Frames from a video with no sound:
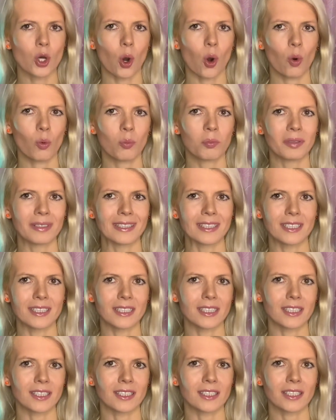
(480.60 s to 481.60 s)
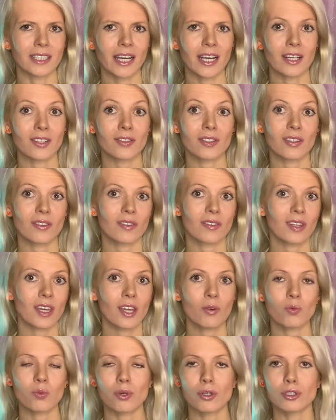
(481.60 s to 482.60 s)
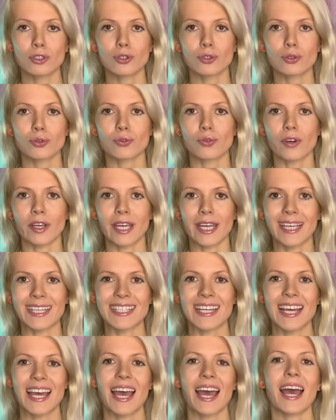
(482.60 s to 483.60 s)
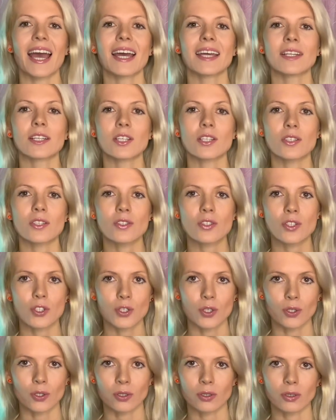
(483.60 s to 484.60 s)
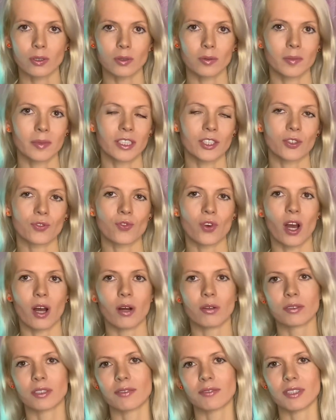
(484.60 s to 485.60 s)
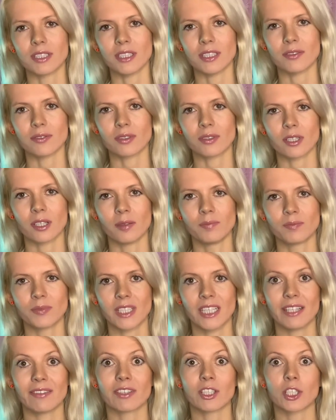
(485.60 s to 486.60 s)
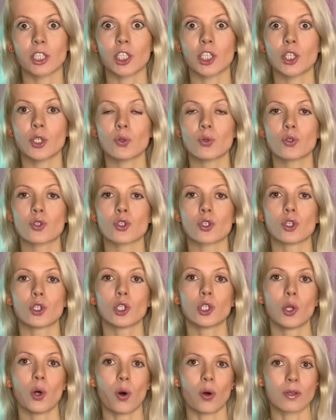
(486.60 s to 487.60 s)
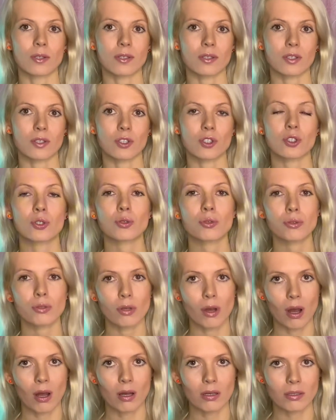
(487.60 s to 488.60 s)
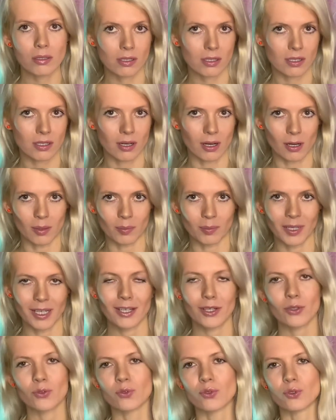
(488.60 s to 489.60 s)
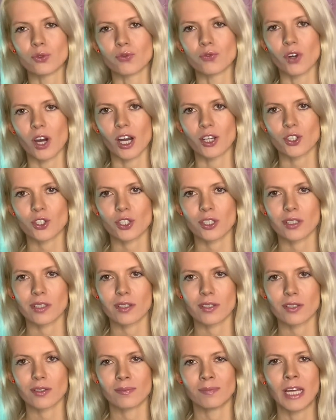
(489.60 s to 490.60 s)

openly declare that they want to create an encirclement around Avdiivka. Even huge losses do not stop the Russians.